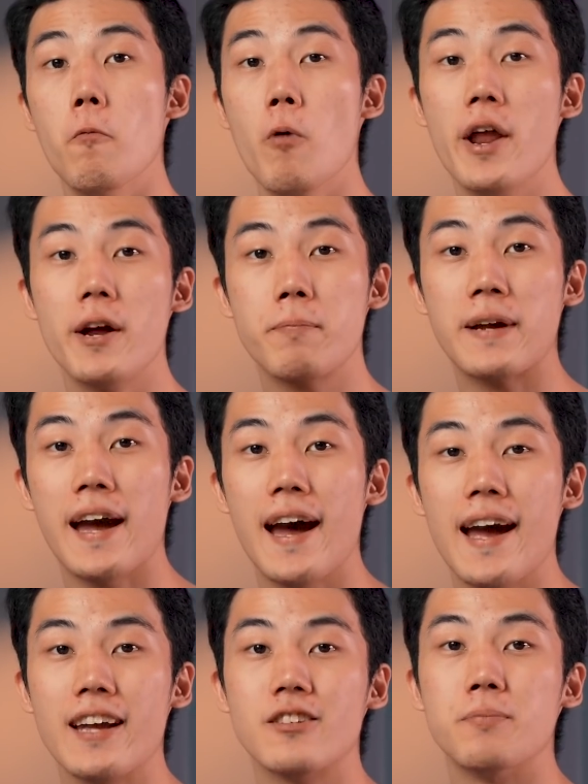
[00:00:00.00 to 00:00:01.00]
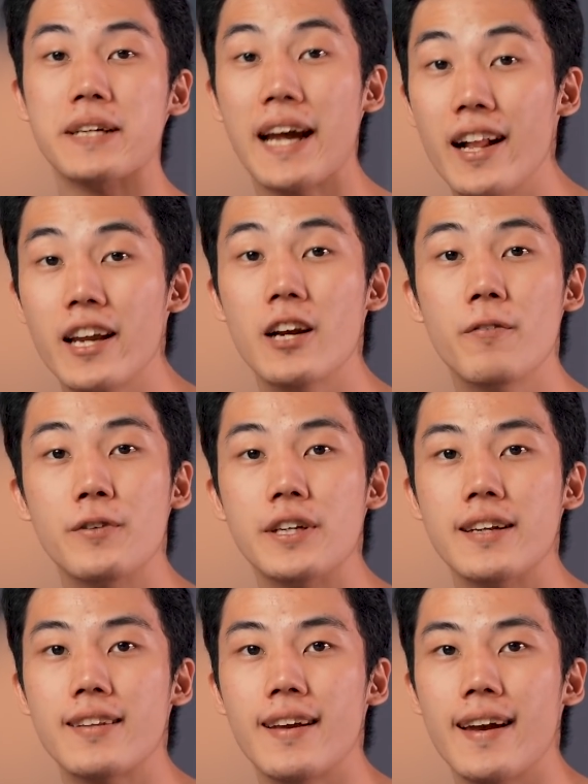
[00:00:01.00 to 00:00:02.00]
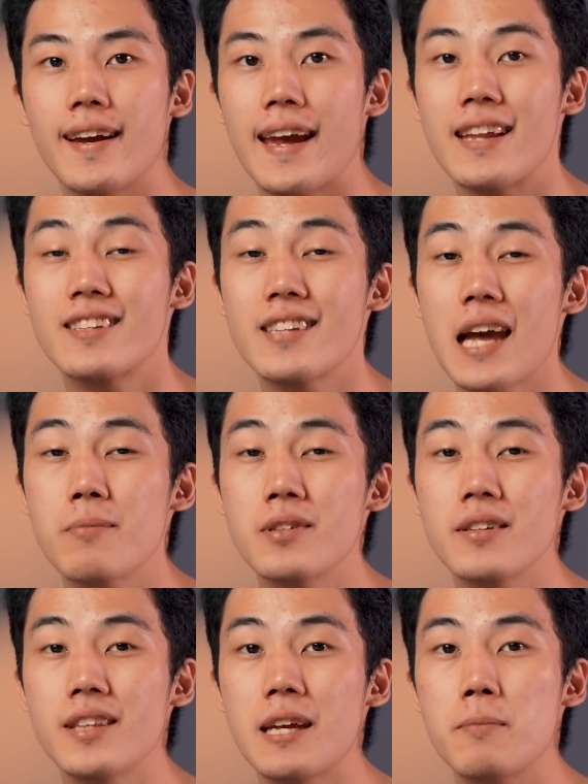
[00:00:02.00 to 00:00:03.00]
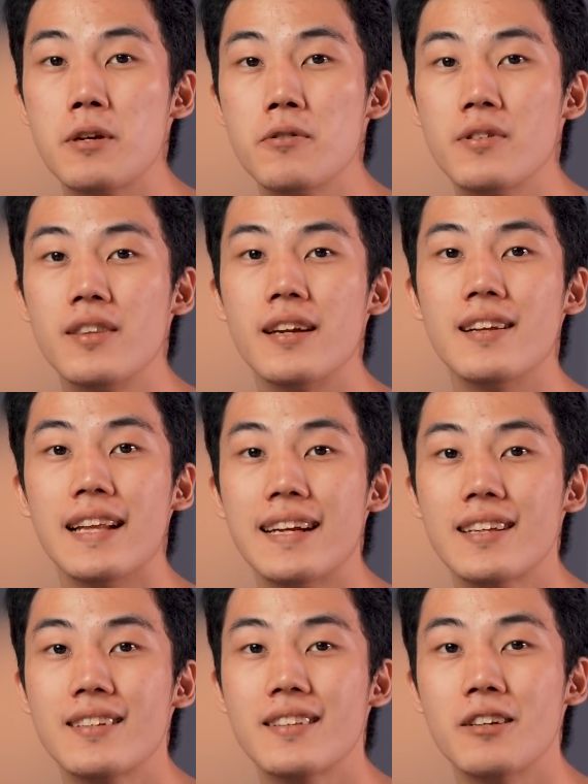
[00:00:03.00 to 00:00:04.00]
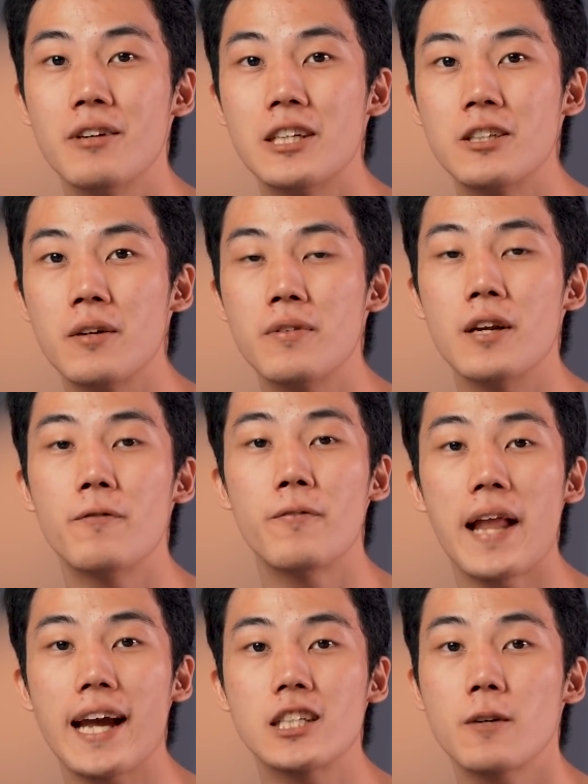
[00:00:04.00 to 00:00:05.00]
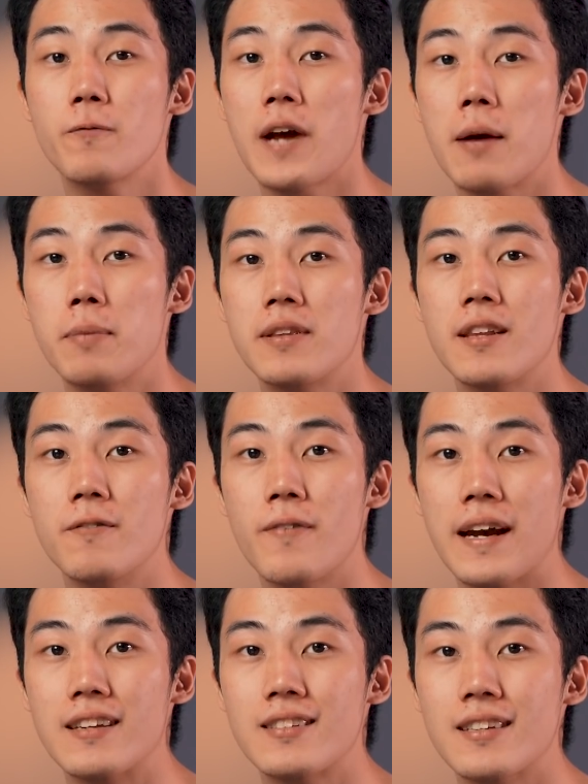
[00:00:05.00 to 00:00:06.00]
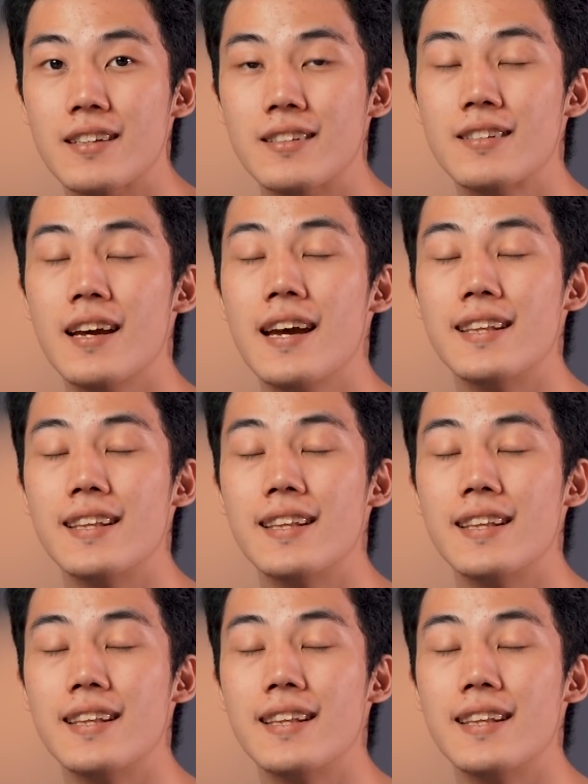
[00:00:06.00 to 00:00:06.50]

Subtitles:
What up guys, Miguel here of YugaTech, and Samsung debuted their latest iteration of their flagship phablet devices,